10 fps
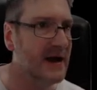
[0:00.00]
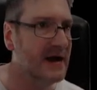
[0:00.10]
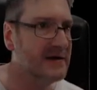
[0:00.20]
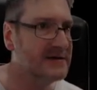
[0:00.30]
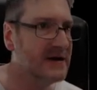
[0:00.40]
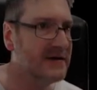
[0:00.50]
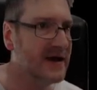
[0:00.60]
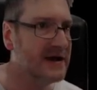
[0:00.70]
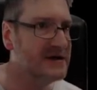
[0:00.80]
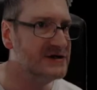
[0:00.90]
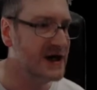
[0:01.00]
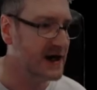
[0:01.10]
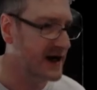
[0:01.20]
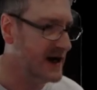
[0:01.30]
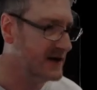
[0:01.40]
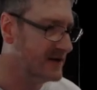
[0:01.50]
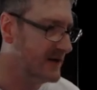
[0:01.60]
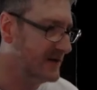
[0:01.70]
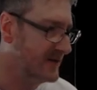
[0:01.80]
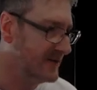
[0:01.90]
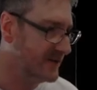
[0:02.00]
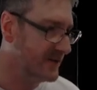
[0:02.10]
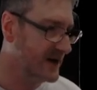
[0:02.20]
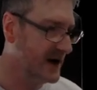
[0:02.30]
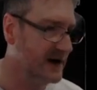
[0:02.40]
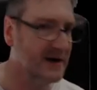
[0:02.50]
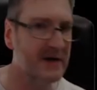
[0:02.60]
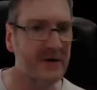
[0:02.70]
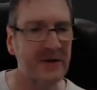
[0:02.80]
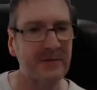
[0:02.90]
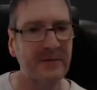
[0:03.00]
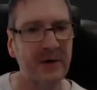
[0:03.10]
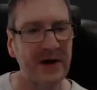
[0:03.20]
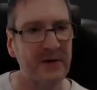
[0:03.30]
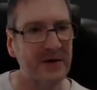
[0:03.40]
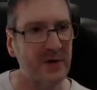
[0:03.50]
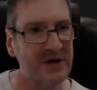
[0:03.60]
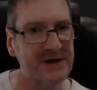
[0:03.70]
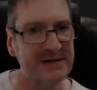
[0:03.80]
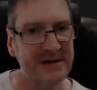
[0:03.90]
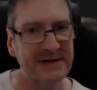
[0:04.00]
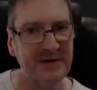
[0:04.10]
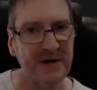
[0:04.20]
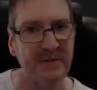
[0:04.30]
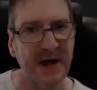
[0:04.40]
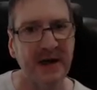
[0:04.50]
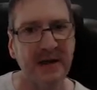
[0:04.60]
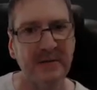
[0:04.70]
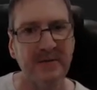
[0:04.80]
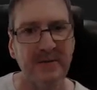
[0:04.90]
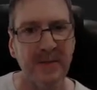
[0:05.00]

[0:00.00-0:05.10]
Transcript: uh, so that they can check it out uh, later on, or anyone that watches this stream back.